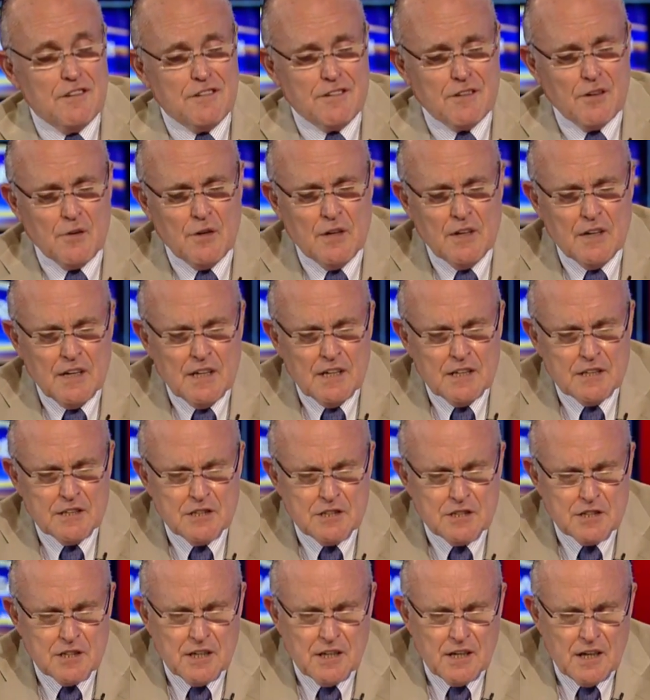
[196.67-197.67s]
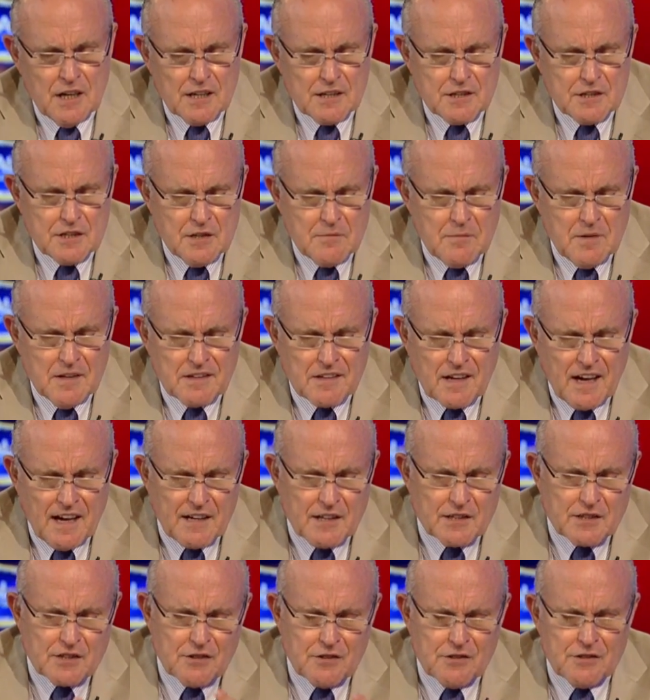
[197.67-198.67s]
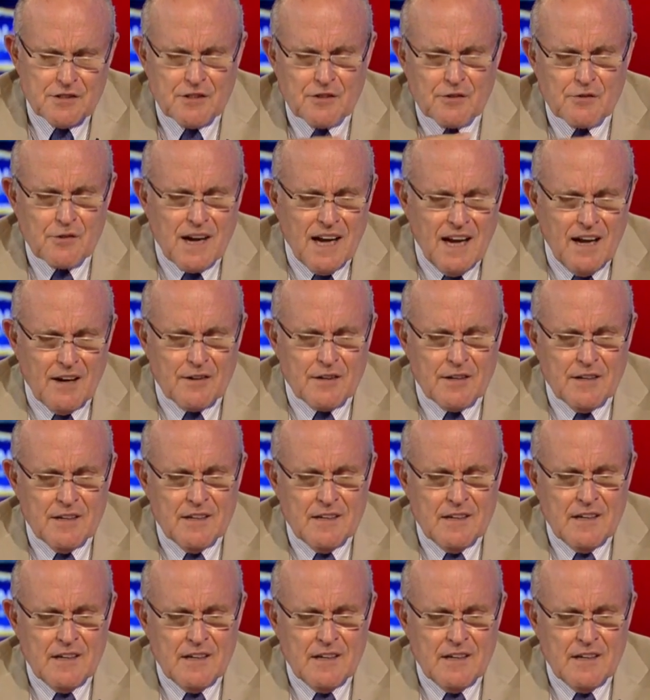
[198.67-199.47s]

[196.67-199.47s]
So Jim has kind of turned it around.